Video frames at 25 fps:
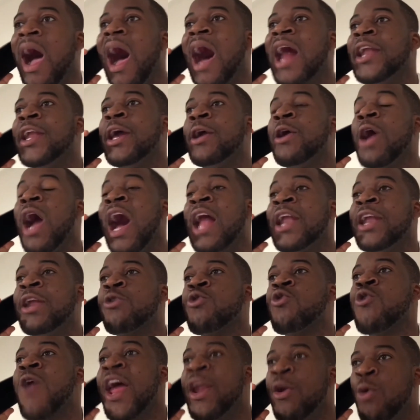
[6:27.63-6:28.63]
and the and
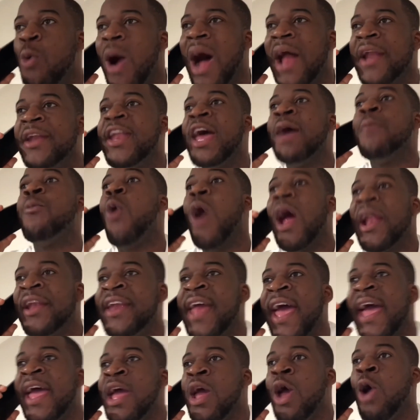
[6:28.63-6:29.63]
the red one, them
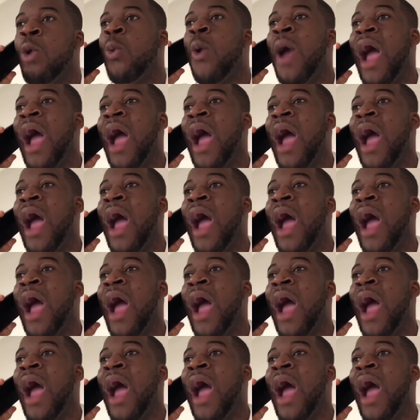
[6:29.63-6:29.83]
one there,